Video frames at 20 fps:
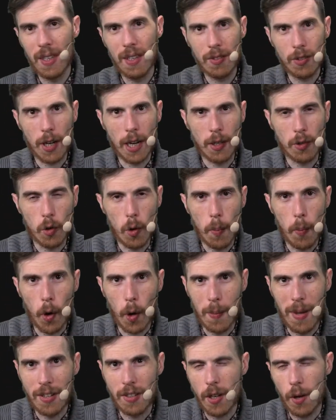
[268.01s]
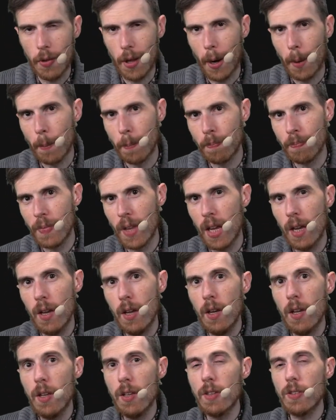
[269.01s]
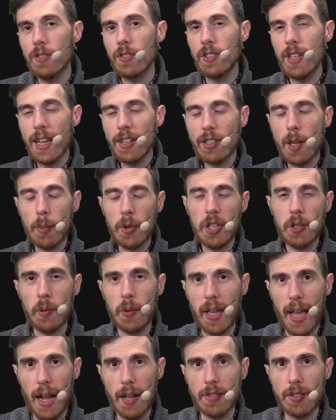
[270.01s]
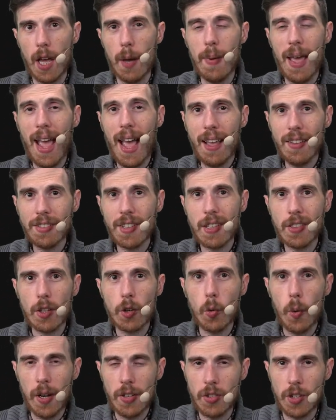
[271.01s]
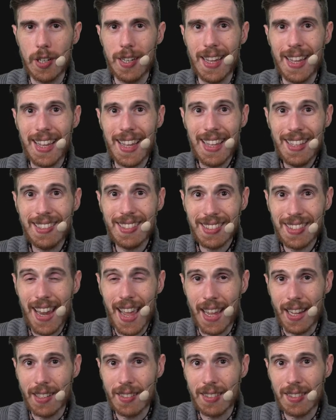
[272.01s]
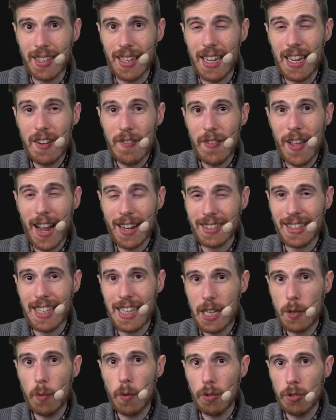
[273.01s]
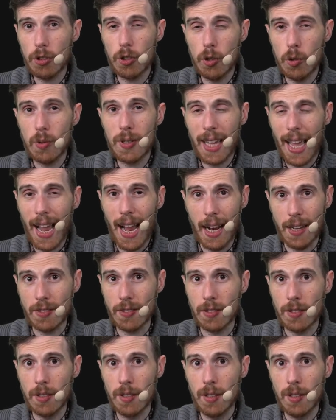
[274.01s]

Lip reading: Trying to do a portmanteau there. Snakes double equal cats. I'm asking the question, is snakes in fact equal to cats?